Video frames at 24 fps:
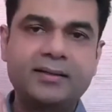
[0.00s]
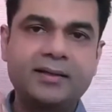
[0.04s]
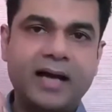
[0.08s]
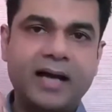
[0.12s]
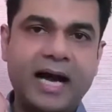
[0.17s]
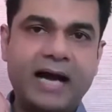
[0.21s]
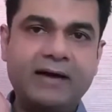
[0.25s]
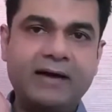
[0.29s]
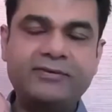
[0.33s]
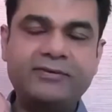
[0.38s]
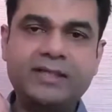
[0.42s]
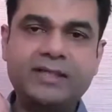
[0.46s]

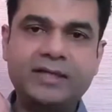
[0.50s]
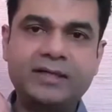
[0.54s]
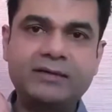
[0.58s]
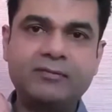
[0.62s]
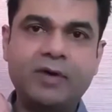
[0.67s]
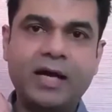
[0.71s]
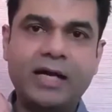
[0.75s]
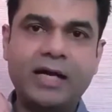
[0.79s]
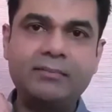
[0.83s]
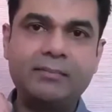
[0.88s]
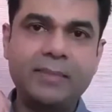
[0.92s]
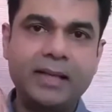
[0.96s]
After
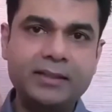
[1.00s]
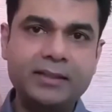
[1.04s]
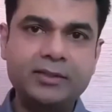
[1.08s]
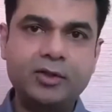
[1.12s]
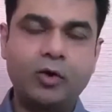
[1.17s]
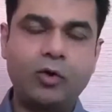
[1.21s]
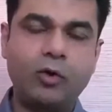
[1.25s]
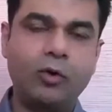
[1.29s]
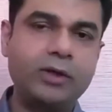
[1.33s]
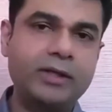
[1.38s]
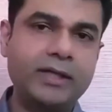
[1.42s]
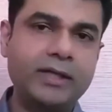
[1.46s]
1 month,
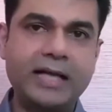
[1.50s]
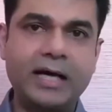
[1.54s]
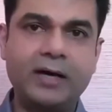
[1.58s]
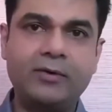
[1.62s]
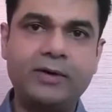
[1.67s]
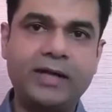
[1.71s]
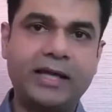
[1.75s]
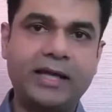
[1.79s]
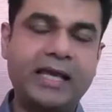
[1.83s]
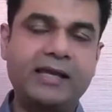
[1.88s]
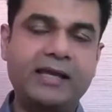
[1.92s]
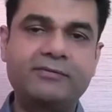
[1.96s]
hold it out
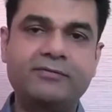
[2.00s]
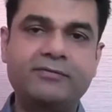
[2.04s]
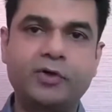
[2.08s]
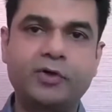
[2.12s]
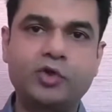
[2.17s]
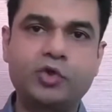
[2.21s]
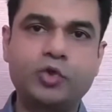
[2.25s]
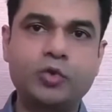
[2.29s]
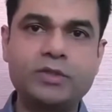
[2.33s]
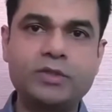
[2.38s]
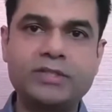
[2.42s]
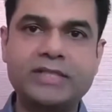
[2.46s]
again for
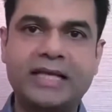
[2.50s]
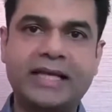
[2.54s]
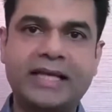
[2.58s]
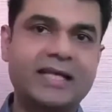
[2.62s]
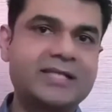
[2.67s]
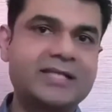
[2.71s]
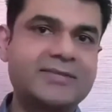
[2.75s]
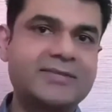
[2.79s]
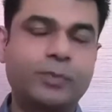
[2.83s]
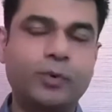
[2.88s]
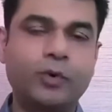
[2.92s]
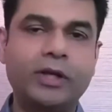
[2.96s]
2
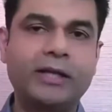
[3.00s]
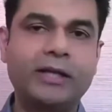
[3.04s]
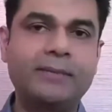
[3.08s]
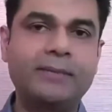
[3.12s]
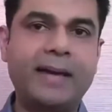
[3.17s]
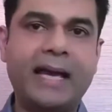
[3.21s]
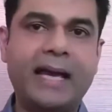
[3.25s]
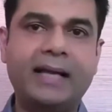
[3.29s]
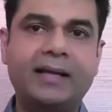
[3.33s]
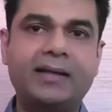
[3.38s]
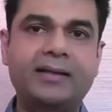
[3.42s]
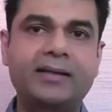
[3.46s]
seconds, pull it
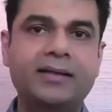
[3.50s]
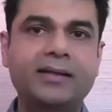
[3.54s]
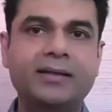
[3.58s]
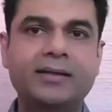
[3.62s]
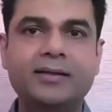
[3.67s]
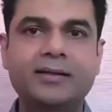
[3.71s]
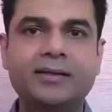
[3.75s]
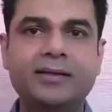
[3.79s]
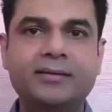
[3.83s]
back.